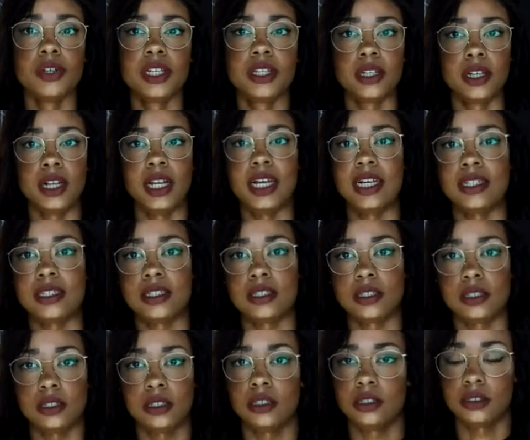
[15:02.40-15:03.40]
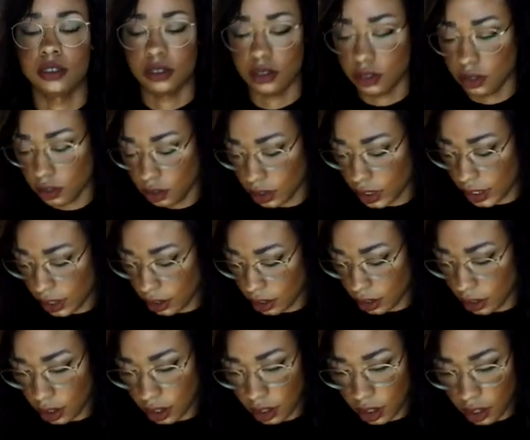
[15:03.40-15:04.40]
written last okay
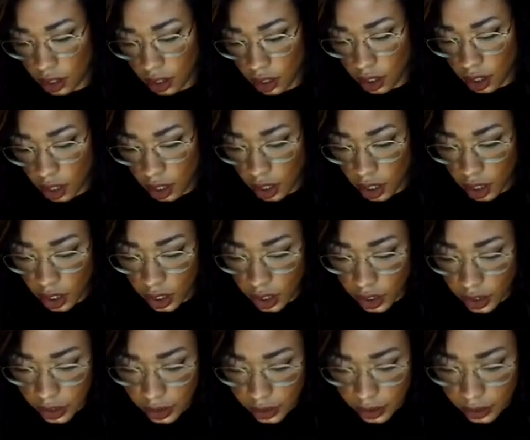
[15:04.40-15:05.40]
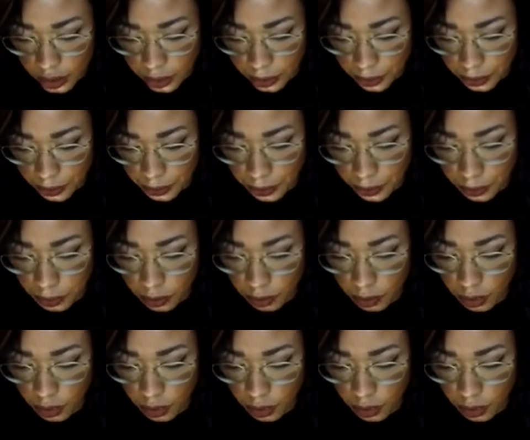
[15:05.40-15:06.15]
um,